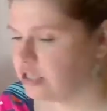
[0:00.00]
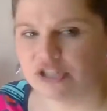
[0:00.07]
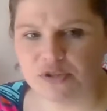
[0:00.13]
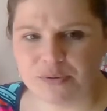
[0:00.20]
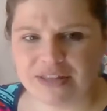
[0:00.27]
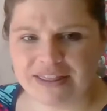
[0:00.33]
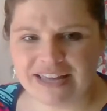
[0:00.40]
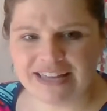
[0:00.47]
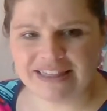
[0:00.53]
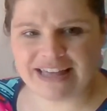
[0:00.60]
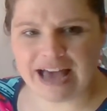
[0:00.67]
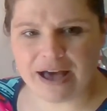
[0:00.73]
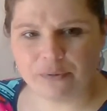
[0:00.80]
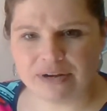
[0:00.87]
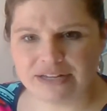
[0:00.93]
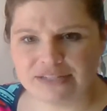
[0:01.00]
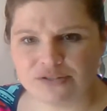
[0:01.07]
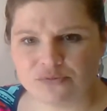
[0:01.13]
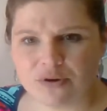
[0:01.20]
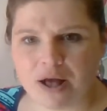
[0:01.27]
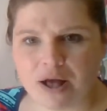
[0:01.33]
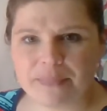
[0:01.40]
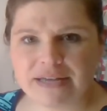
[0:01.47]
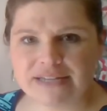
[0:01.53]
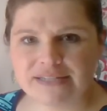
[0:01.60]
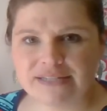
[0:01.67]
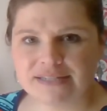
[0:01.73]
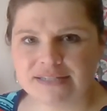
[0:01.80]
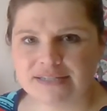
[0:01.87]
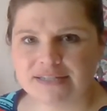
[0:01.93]
Do we think that one is a
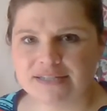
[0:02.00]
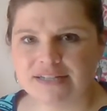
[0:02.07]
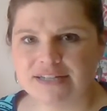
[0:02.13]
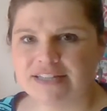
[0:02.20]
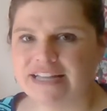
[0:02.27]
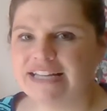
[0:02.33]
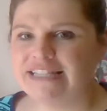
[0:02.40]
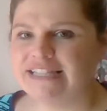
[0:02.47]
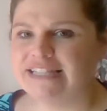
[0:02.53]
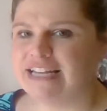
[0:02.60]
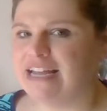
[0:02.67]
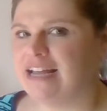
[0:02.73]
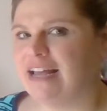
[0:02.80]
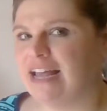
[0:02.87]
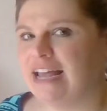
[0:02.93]
rhombus? Let's see.